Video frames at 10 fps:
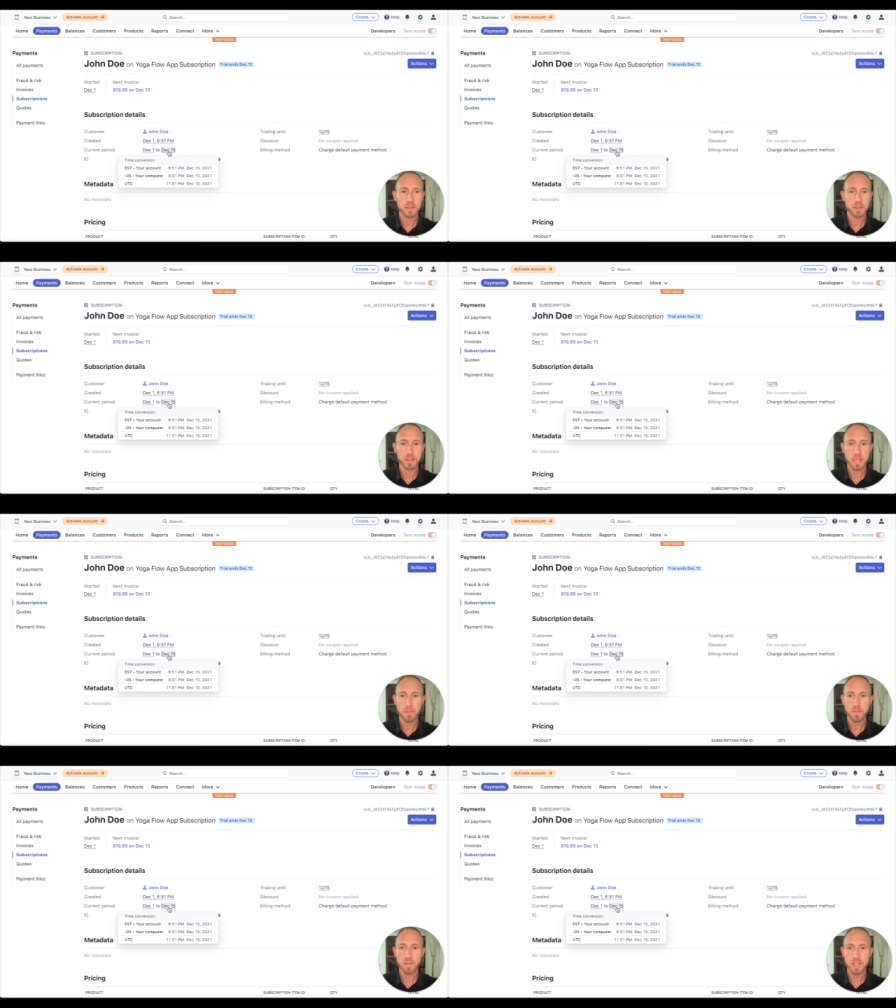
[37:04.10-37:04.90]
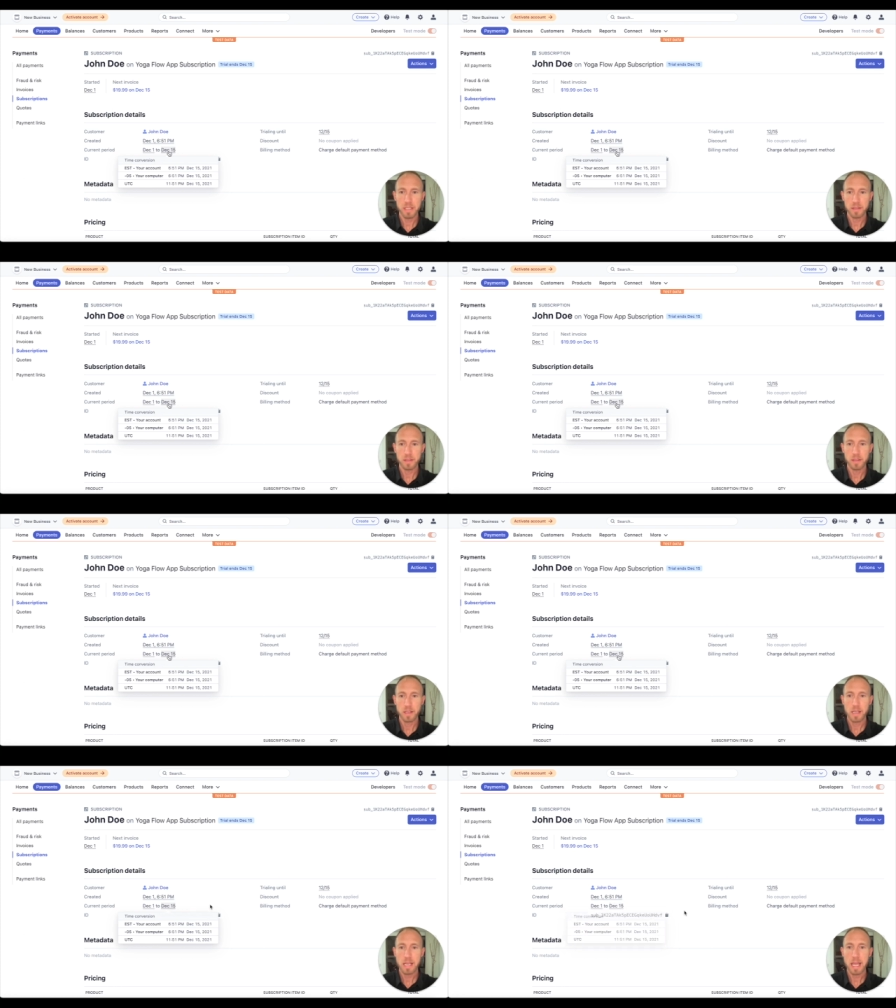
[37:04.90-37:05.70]
December 15th,
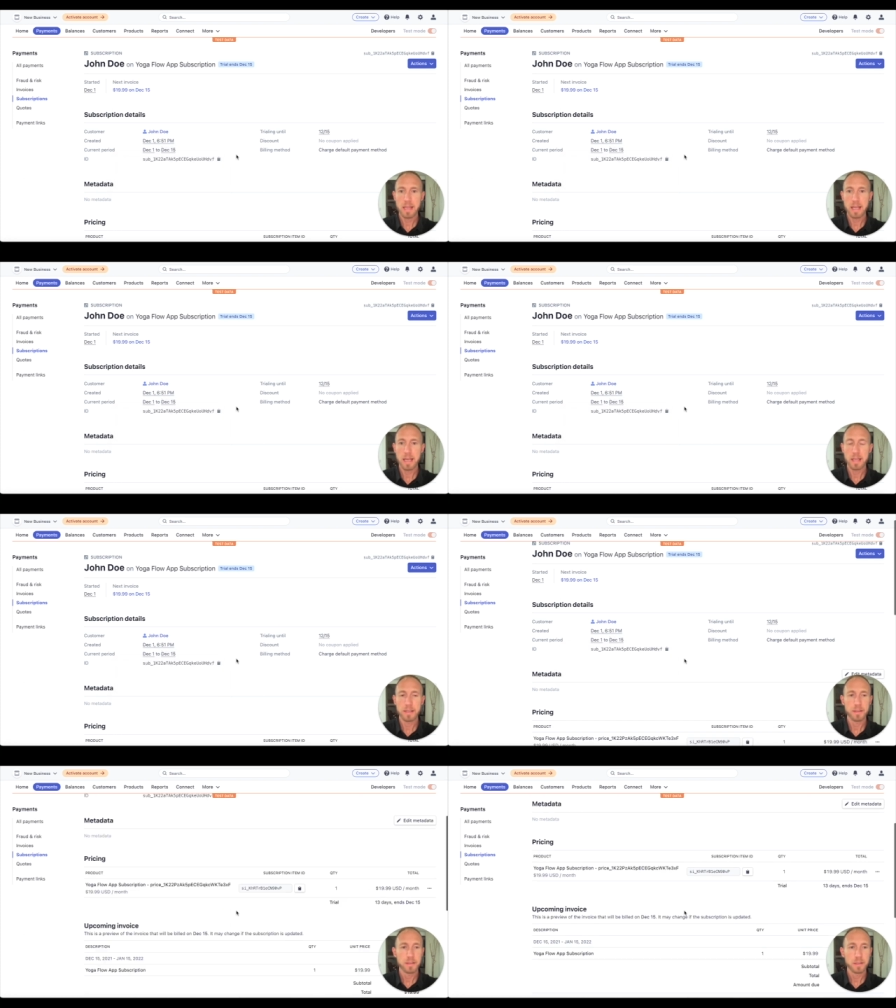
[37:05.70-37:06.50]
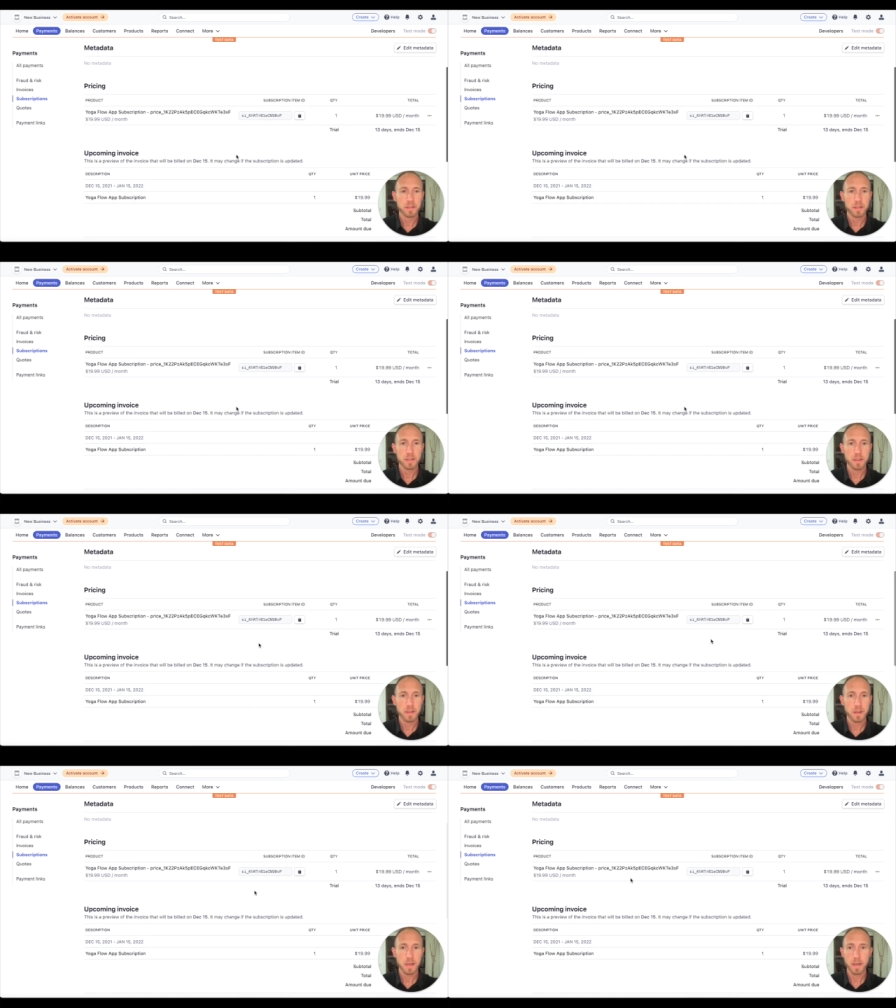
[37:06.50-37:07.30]
and then
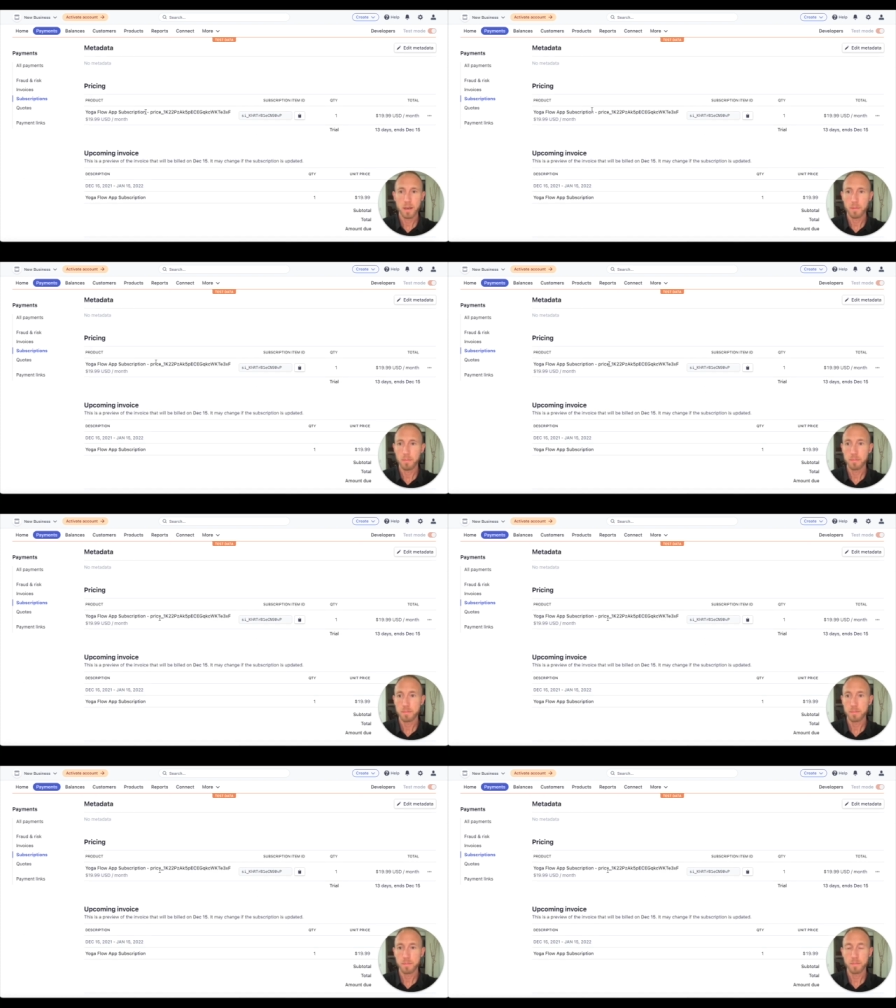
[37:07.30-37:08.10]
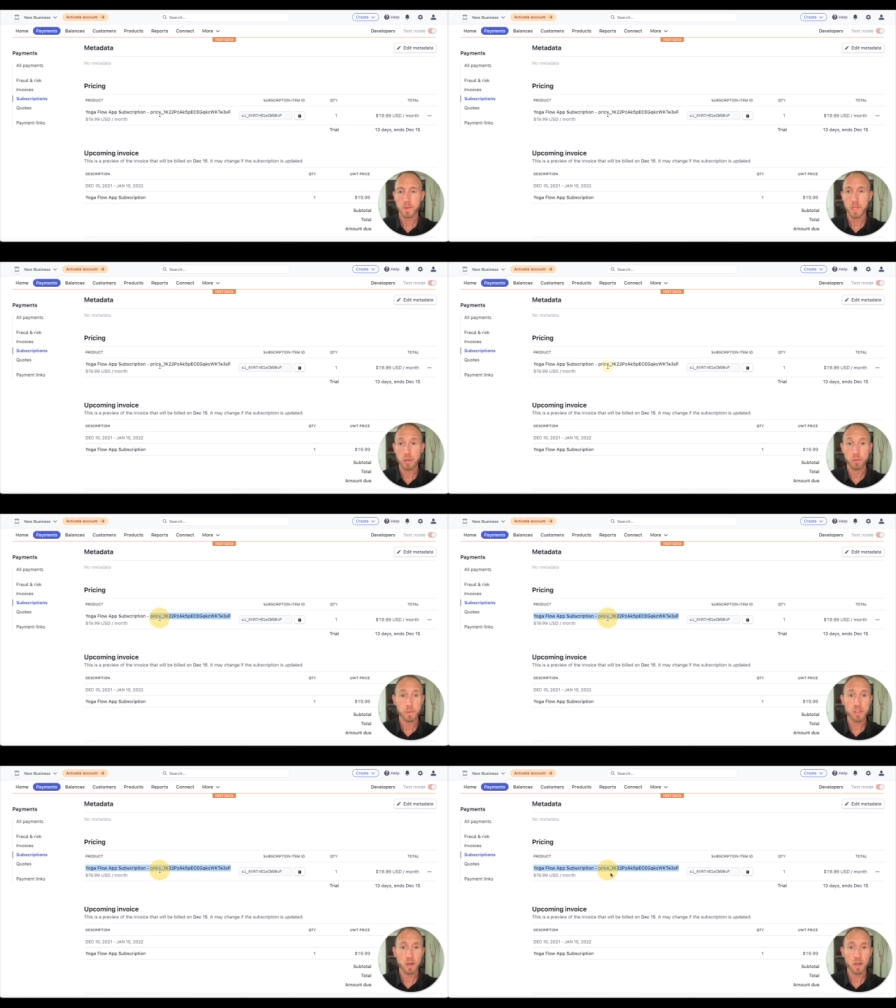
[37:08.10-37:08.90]
um, they will be
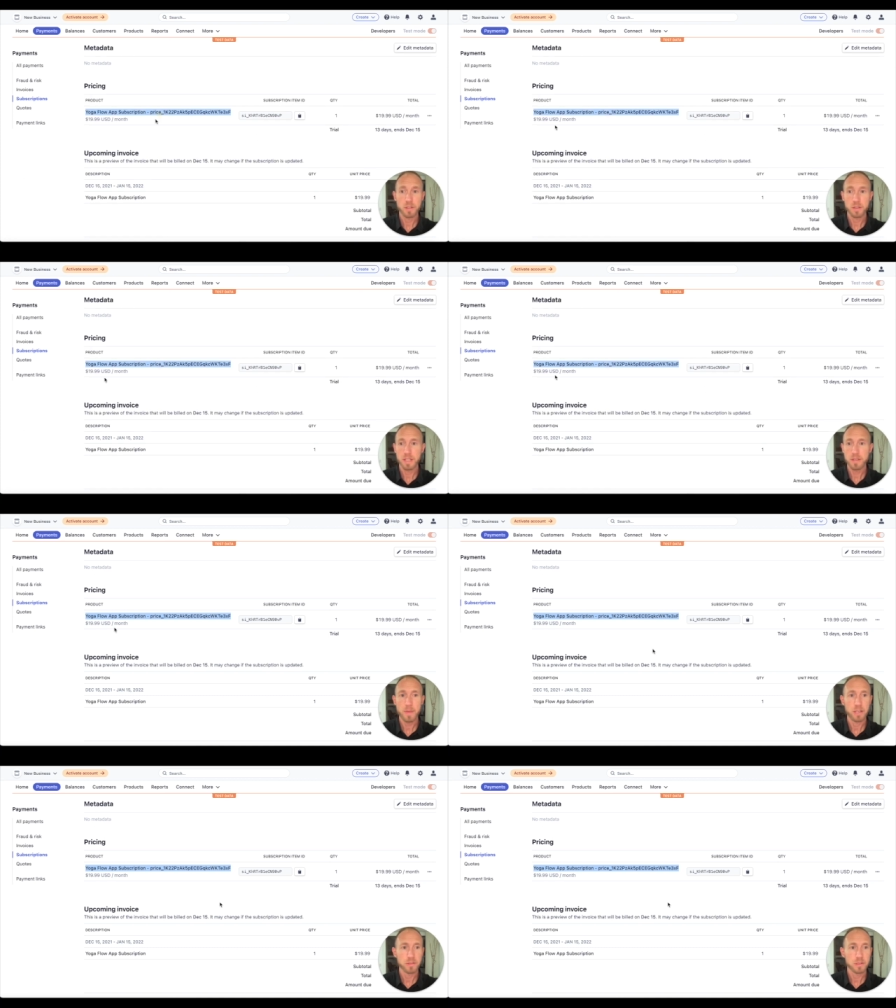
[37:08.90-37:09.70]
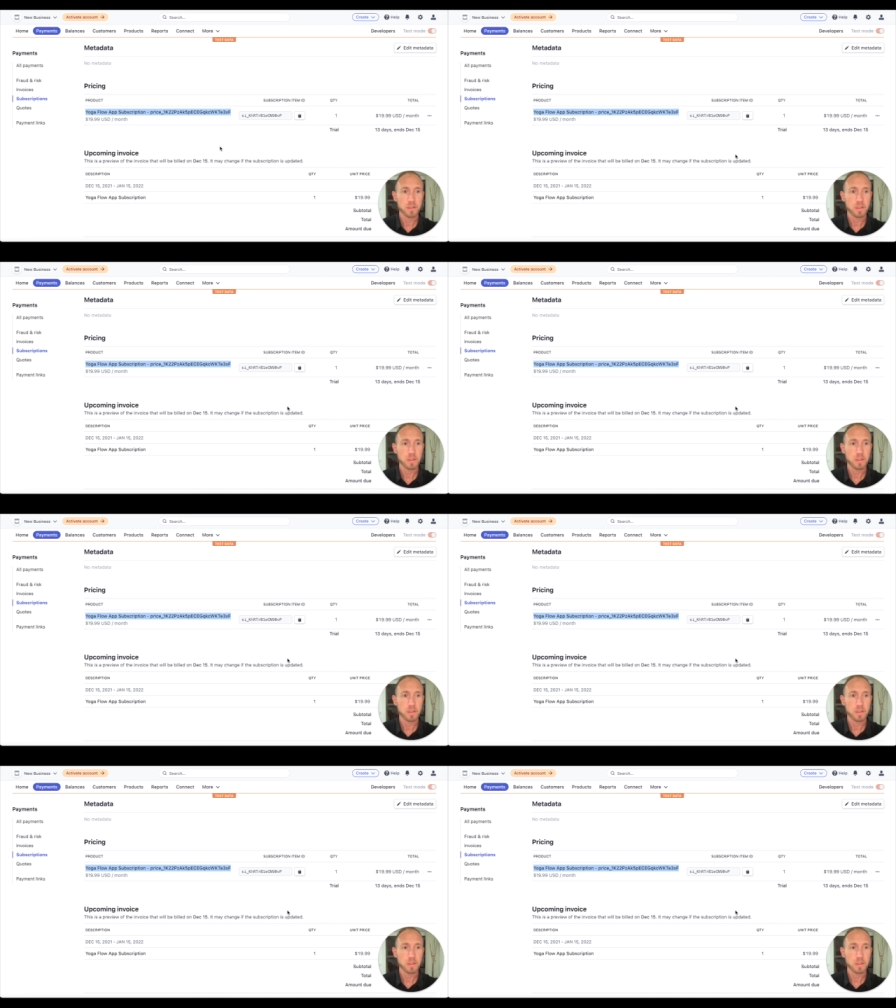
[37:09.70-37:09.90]
charged this amount